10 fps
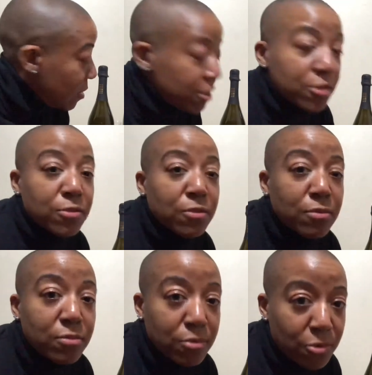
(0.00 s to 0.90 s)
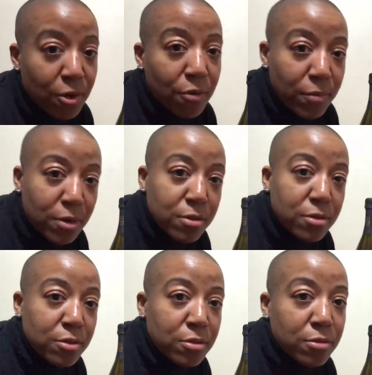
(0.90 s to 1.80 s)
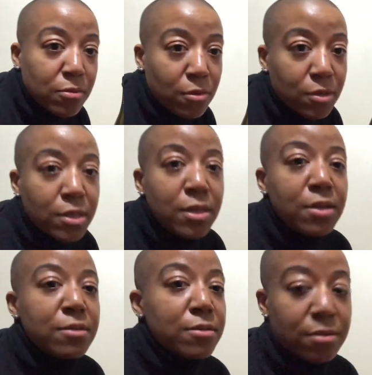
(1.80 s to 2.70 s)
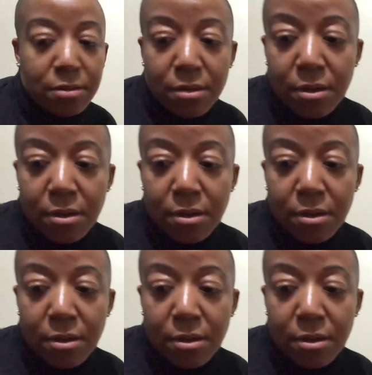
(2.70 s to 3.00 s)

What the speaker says: least 12 months on the yeast.